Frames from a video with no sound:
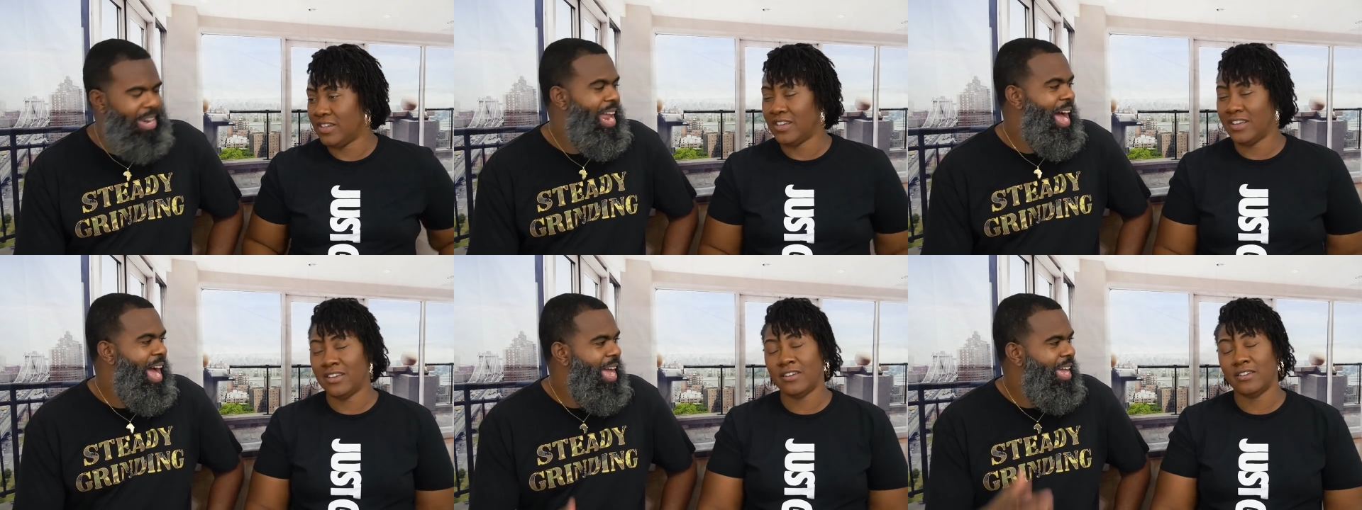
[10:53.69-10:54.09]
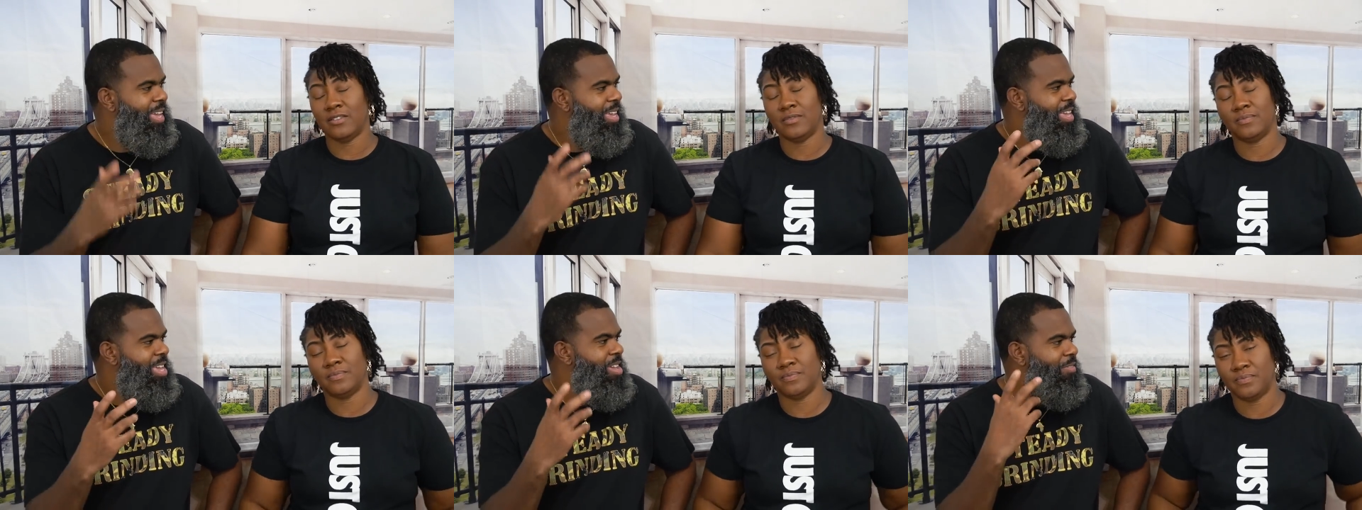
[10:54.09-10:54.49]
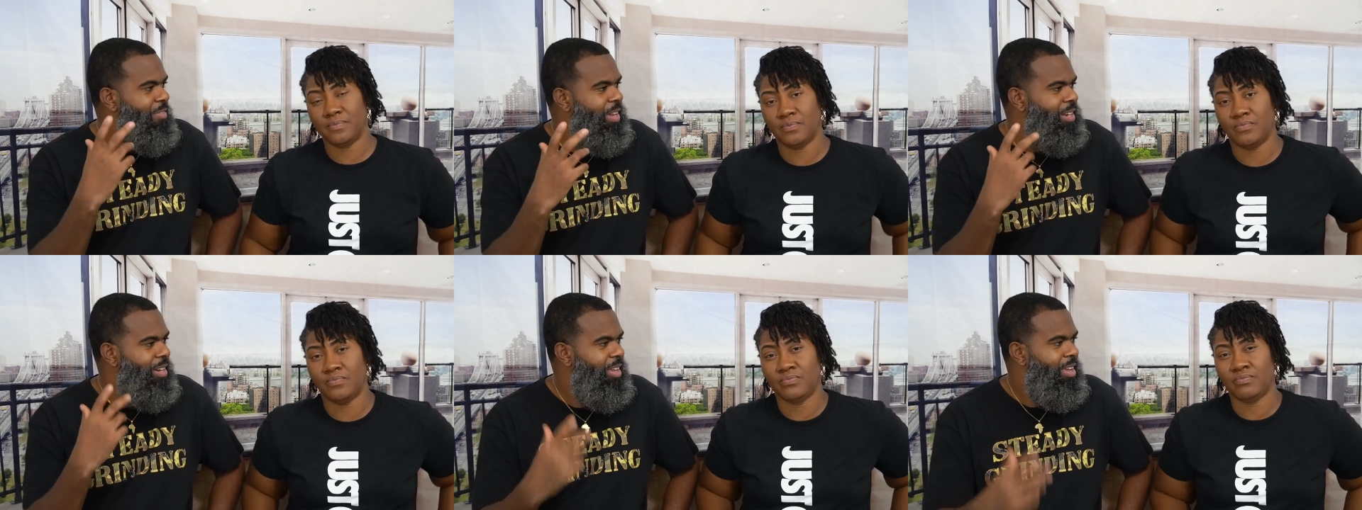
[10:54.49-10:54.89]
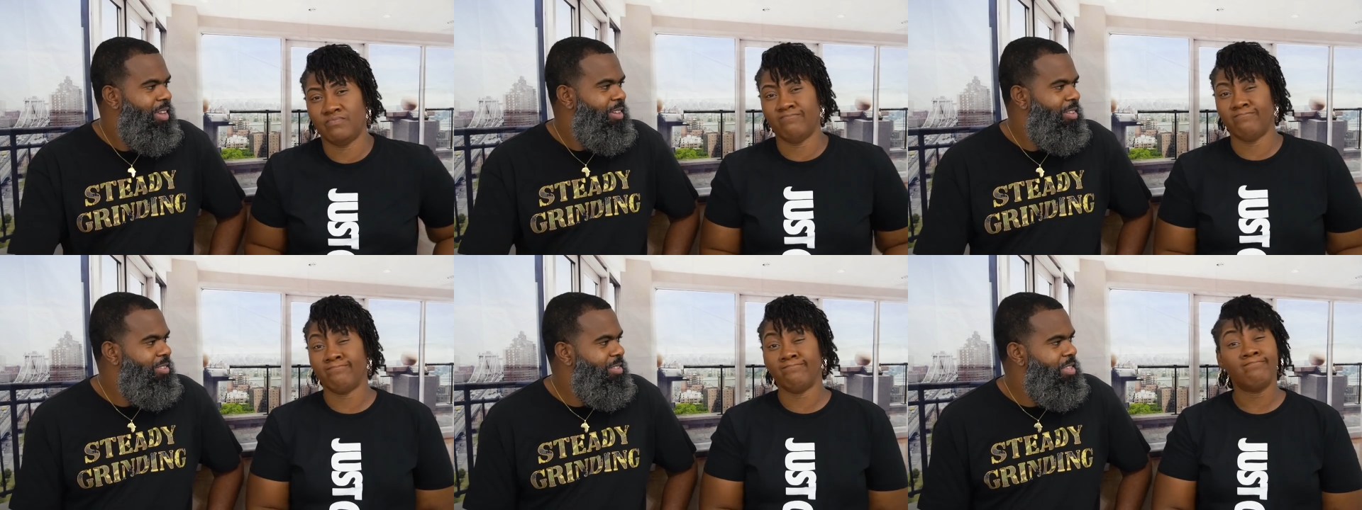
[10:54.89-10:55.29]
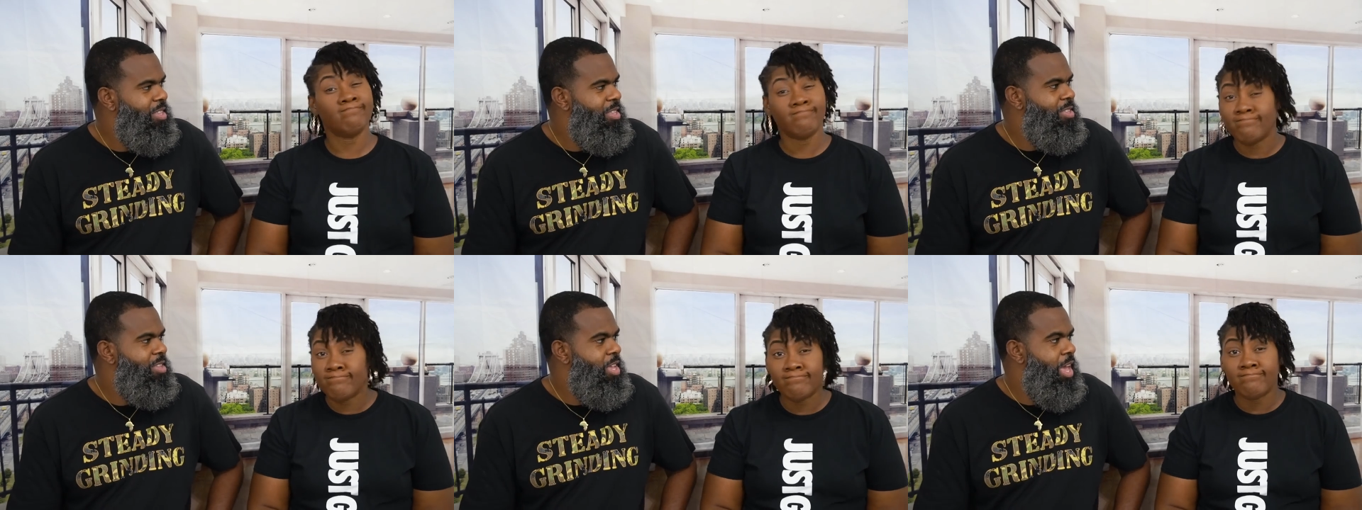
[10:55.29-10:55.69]
Speaker 1: not even.
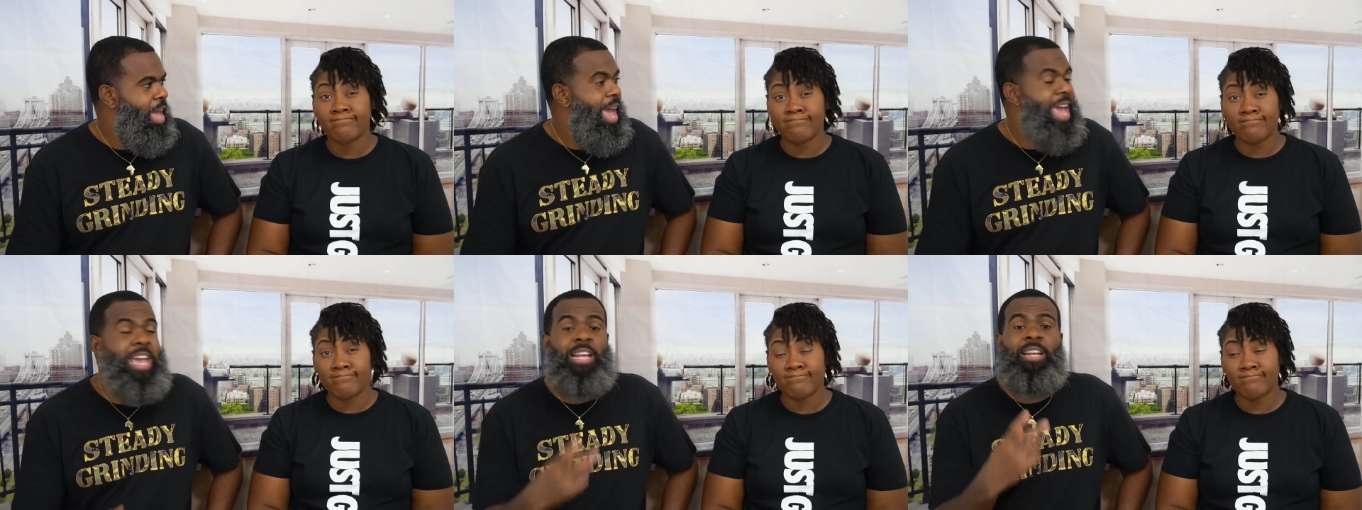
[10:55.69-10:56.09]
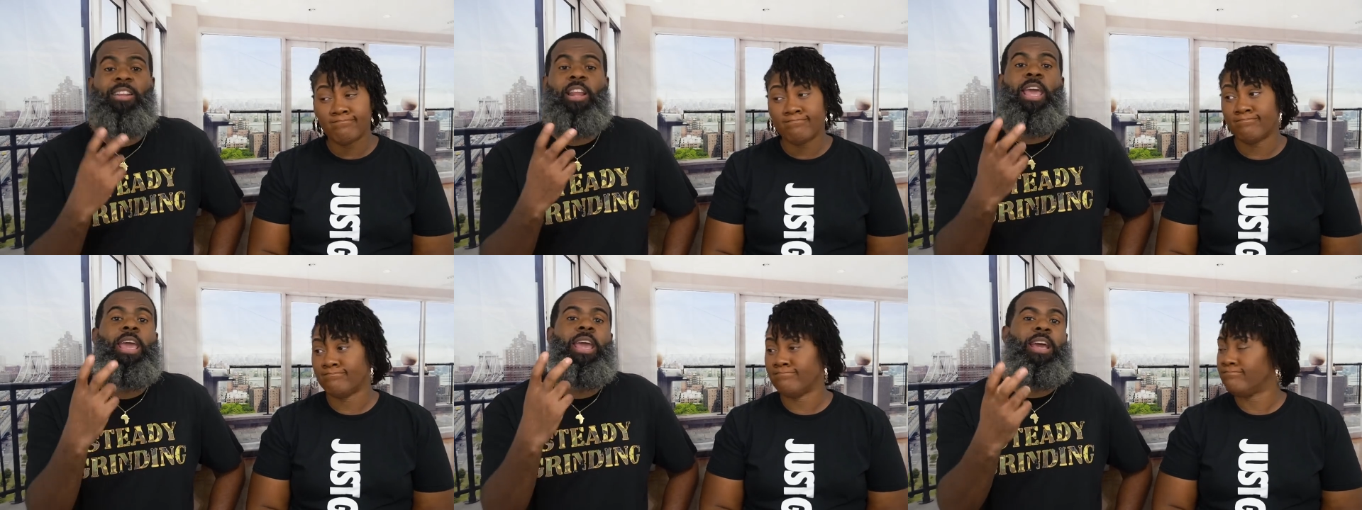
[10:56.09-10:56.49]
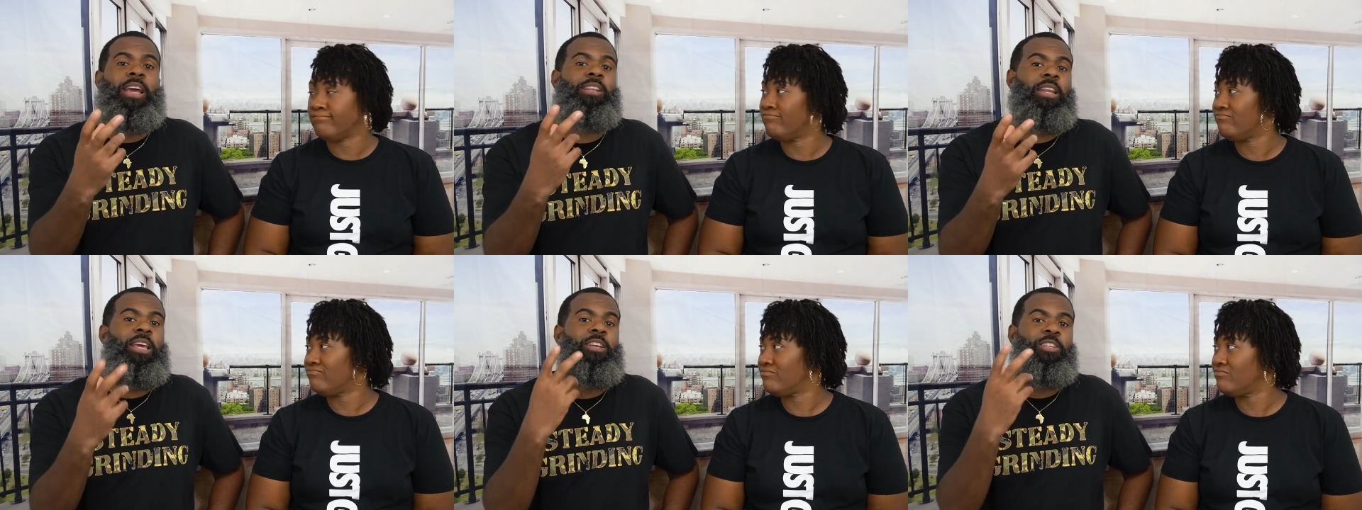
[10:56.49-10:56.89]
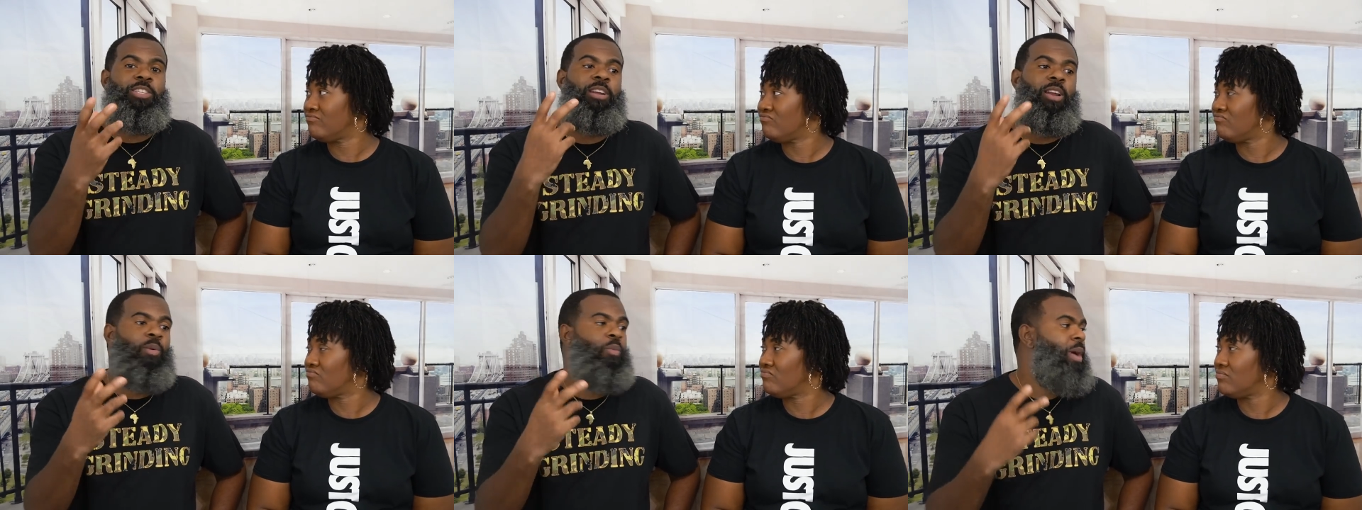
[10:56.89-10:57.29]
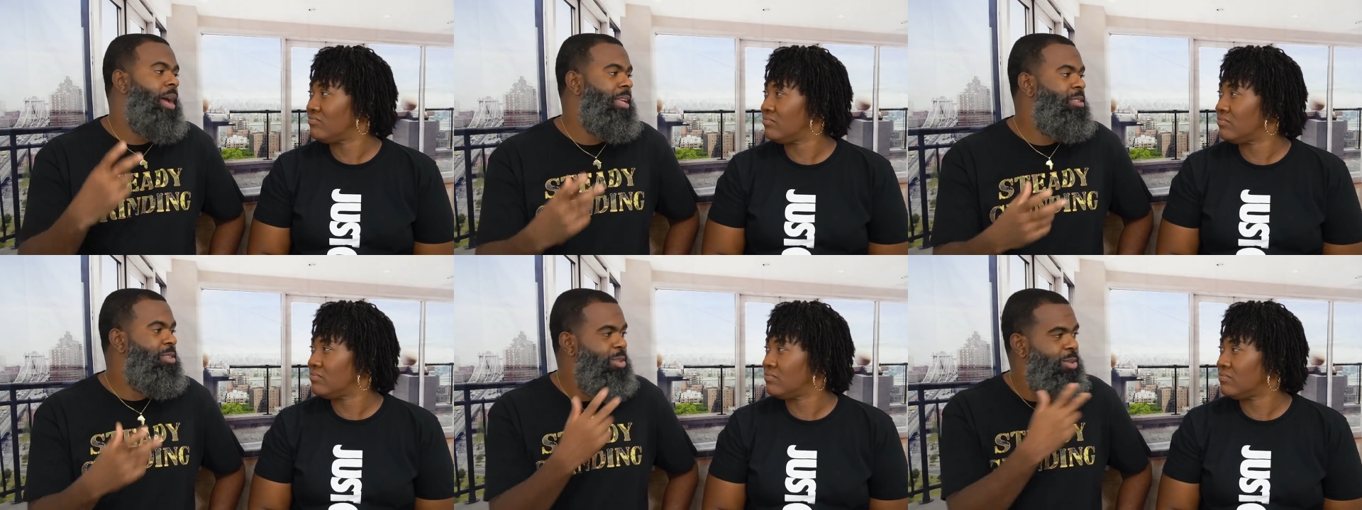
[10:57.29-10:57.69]
He he at least should have
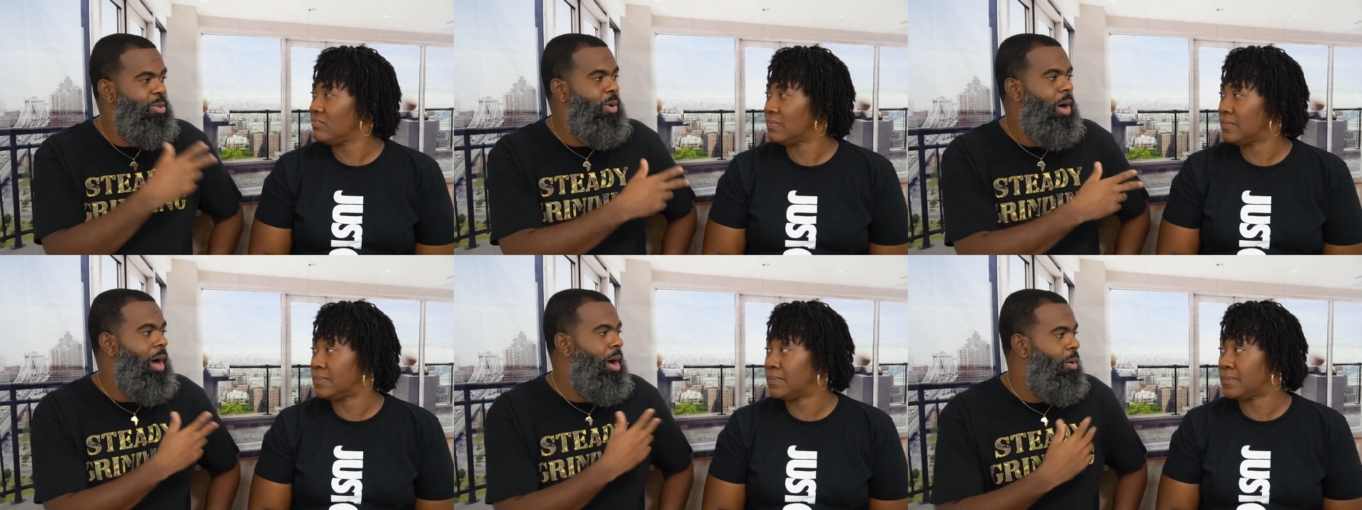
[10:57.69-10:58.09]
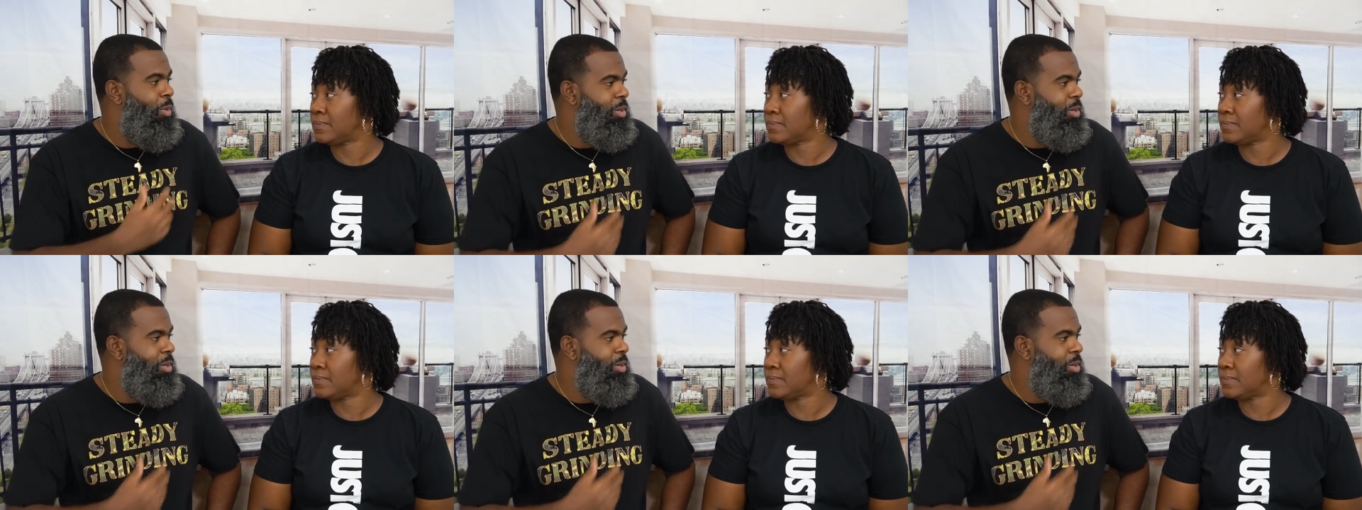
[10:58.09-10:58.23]
went to um,